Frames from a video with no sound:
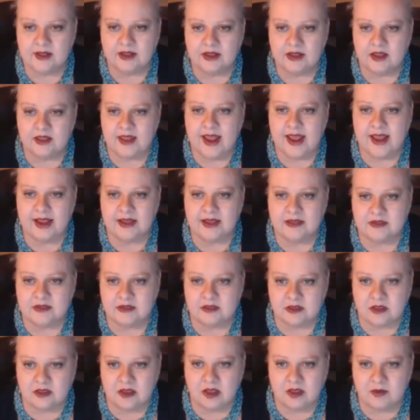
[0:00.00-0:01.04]
that
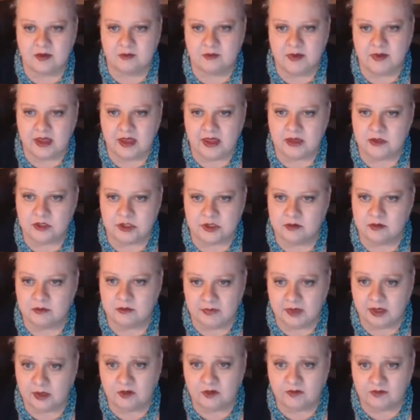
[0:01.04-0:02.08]
the paint chip
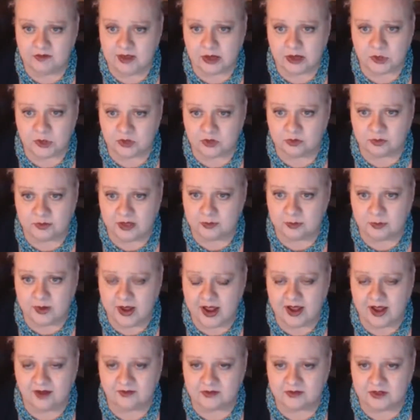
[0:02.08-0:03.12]
manufacturer people
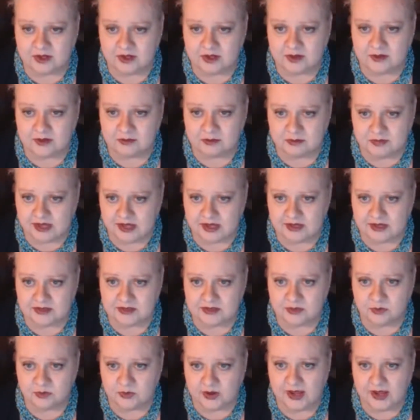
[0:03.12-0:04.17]
have to
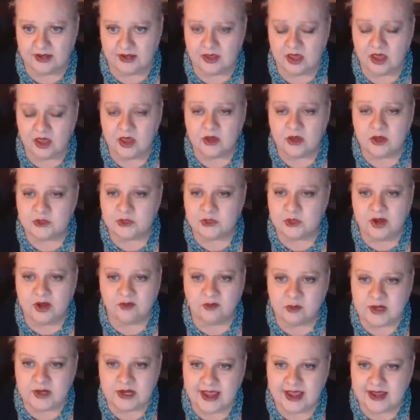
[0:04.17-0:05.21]
meet, right? So
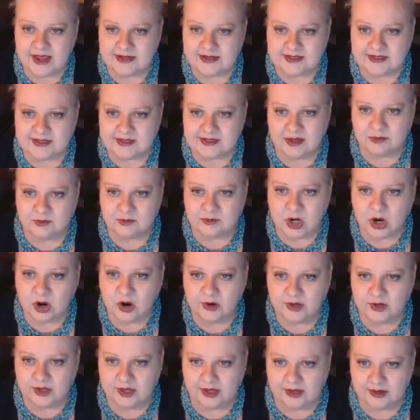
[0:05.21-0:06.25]
everybody has the same
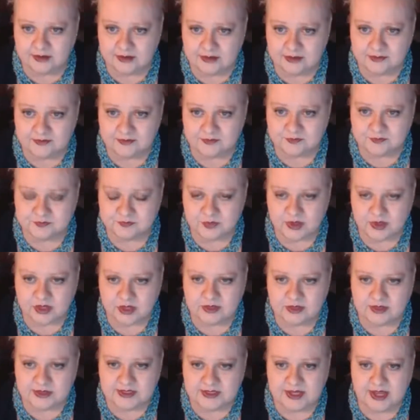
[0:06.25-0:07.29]
target,
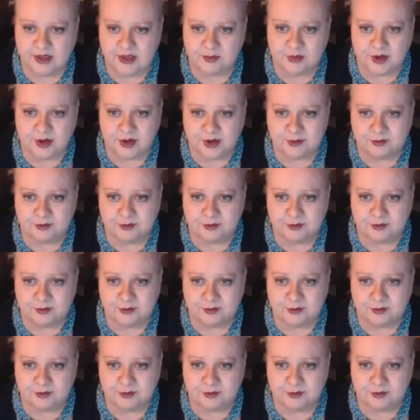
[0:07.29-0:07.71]
the same